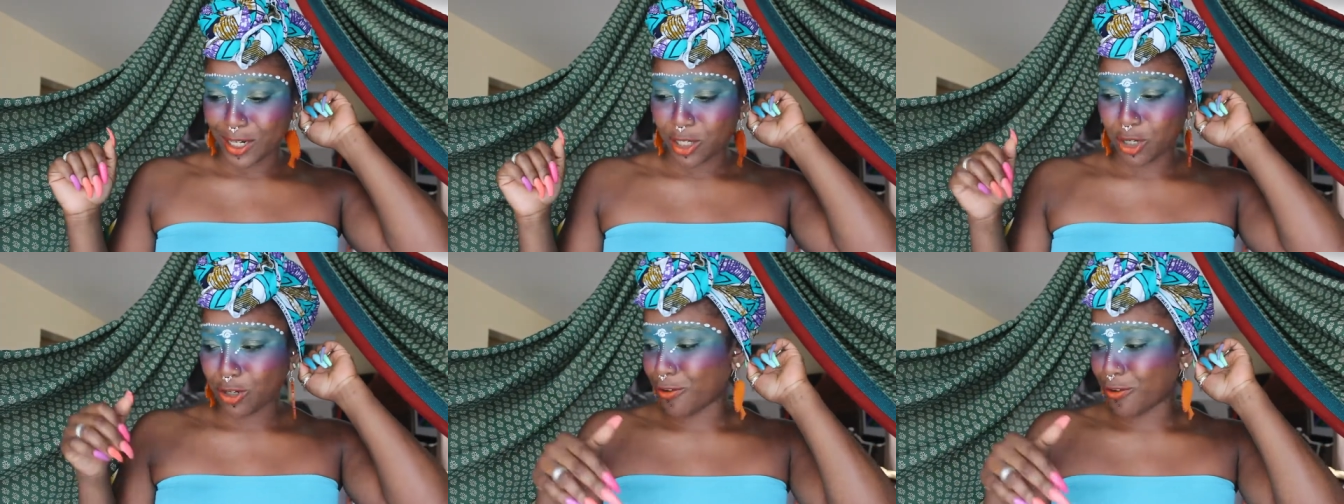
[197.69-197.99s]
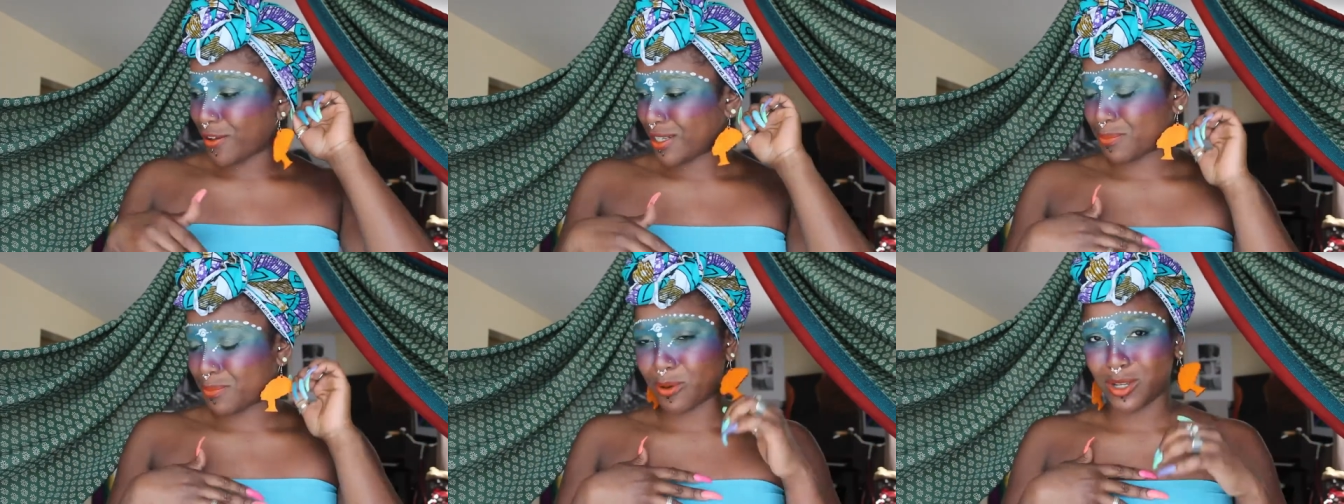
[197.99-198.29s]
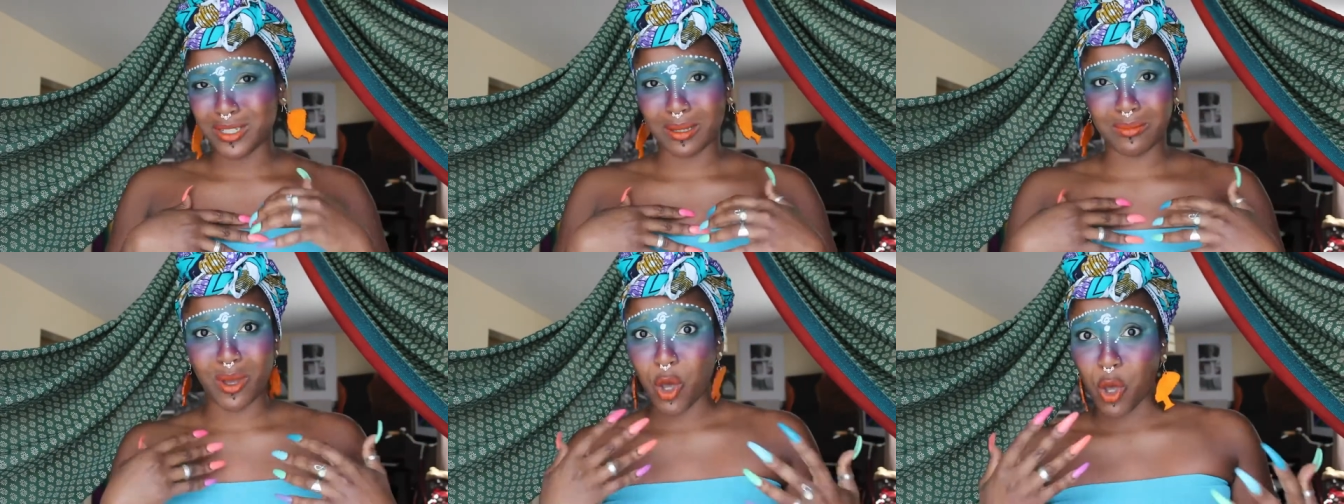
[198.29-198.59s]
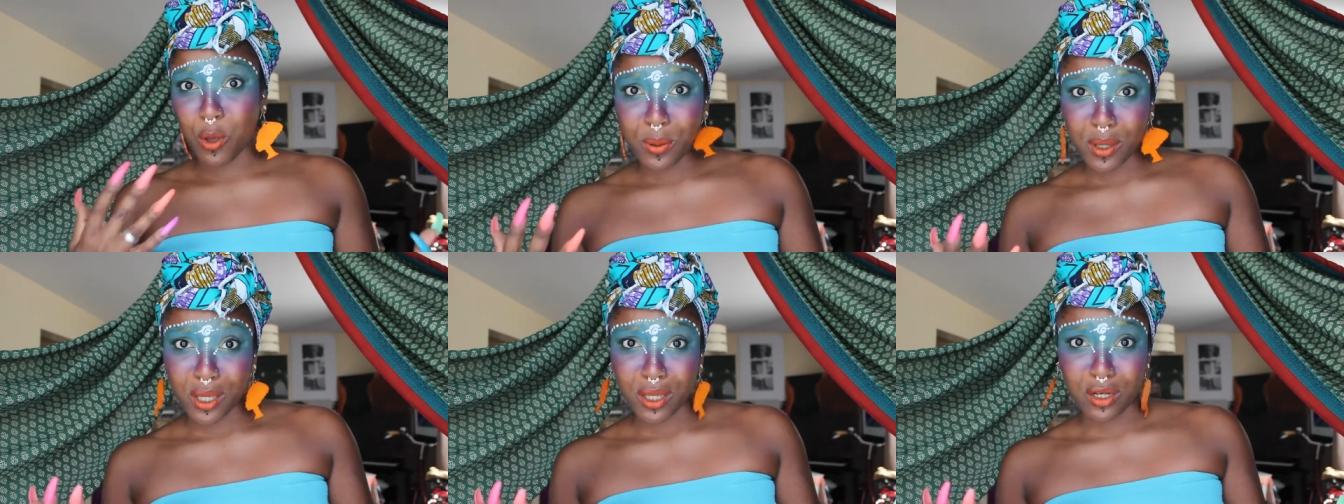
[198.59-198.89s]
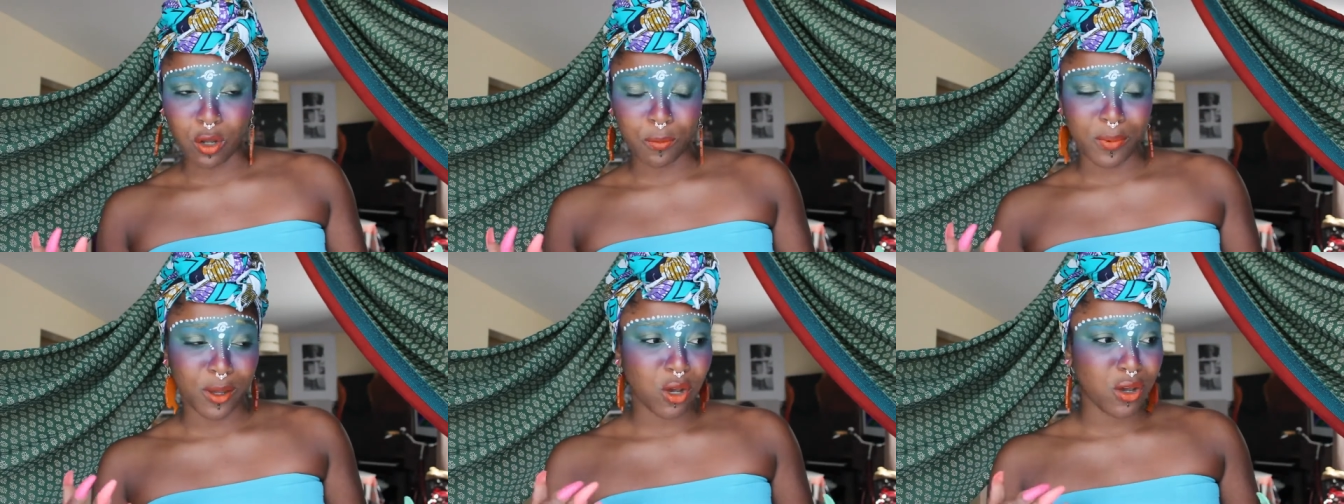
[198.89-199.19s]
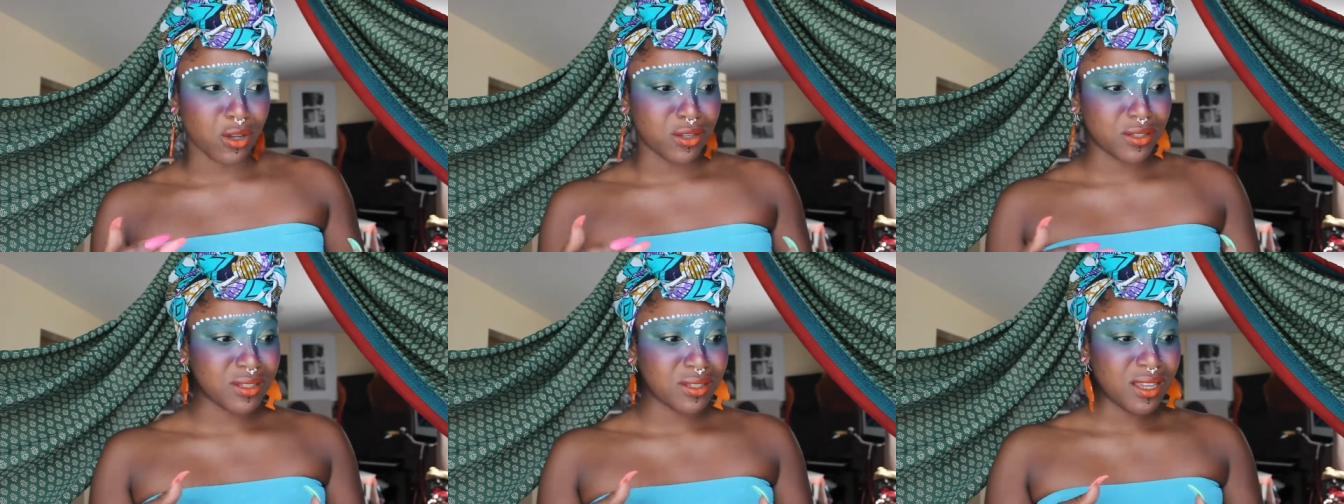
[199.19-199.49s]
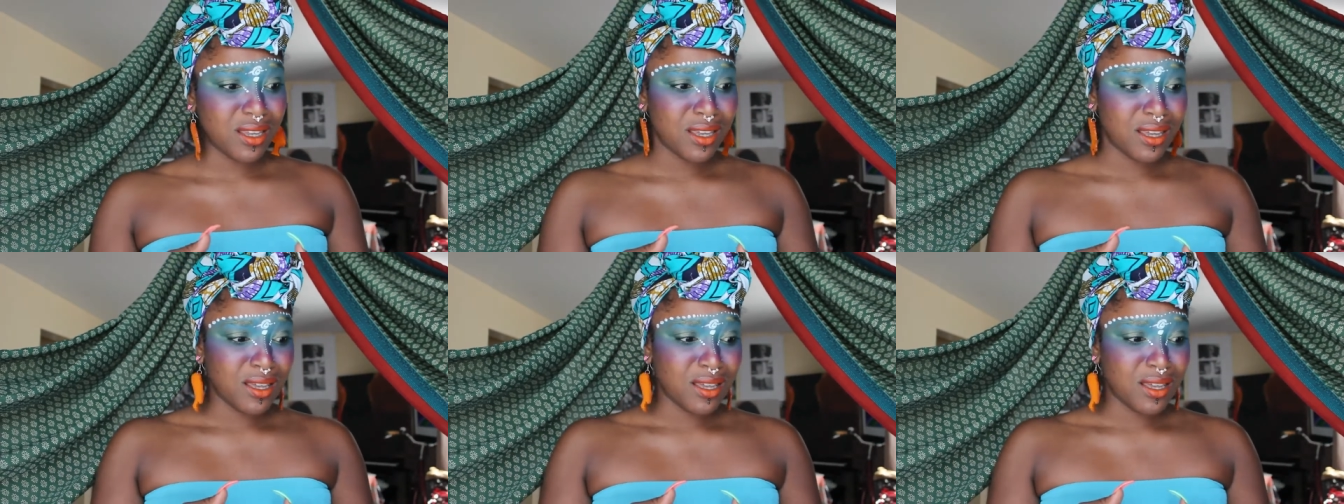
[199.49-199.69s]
I don't know if it's because I'm open or because